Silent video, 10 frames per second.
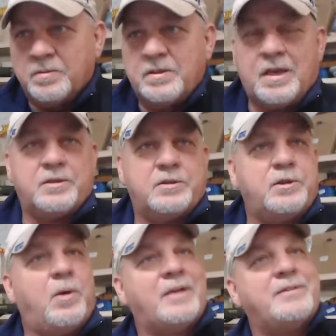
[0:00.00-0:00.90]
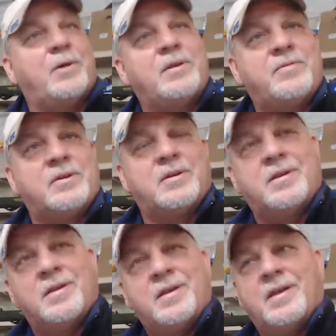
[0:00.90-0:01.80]
Yeah, and you know, I don't even,
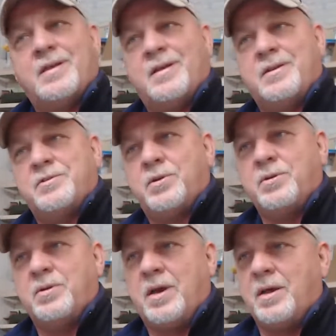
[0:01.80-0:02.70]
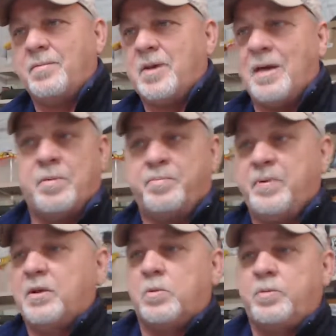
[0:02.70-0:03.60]
Drew, I'm a
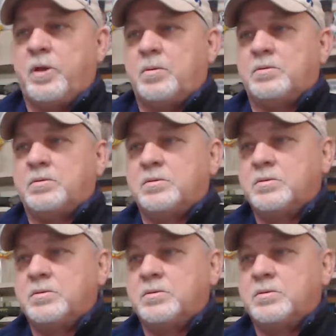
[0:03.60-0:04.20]
big Republican.